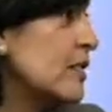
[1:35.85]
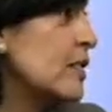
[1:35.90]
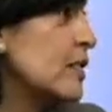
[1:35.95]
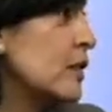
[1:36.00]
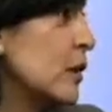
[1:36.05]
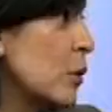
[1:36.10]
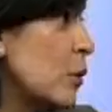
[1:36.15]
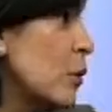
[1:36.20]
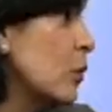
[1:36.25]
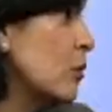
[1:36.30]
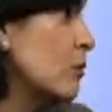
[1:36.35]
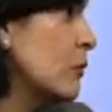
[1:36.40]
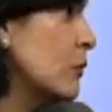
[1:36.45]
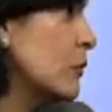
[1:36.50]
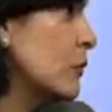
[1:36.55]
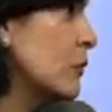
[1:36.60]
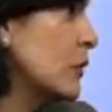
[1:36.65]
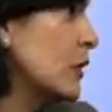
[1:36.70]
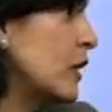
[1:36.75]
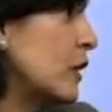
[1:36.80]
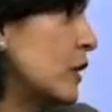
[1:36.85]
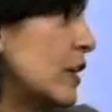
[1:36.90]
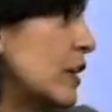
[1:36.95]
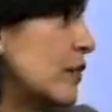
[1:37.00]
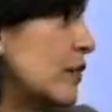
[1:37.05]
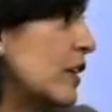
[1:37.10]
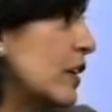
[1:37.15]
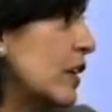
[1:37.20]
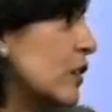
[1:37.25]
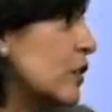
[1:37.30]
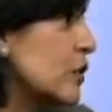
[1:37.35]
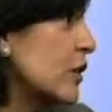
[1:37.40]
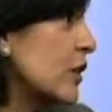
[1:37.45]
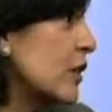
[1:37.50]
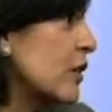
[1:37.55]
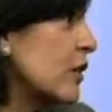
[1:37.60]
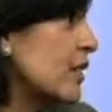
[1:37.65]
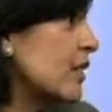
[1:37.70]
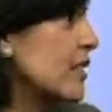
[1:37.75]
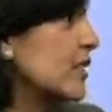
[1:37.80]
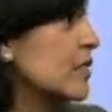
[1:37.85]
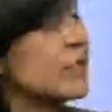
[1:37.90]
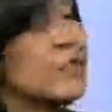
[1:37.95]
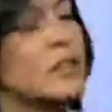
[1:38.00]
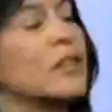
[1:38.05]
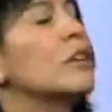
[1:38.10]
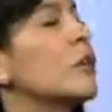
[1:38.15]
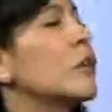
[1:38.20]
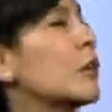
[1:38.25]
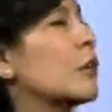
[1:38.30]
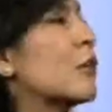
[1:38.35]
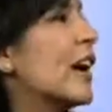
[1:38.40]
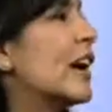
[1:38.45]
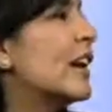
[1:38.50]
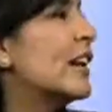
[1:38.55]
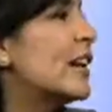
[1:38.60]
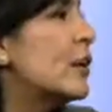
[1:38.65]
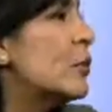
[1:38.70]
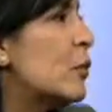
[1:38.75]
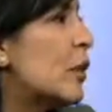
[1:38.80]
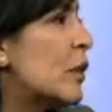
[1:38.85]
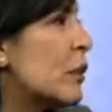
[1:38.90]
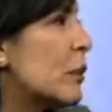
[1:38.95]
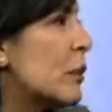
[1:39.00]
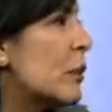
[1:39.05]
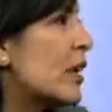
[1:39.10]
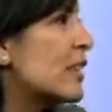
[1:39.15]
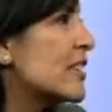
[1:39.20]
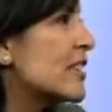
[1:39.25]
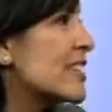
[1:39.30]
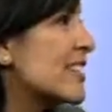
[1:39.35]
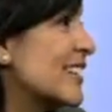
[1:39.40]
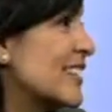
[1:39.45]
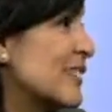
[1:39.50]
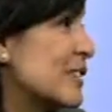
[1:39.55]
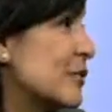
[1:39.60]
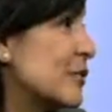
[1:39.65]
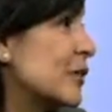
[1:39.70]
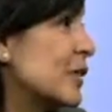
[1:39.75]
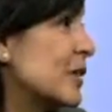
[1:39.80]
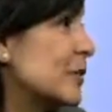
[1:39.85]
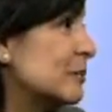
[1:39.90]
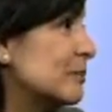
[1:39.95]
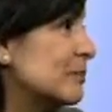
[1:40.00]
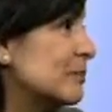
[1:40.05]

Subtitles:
So, given the history of this notoriety, what will make this any different?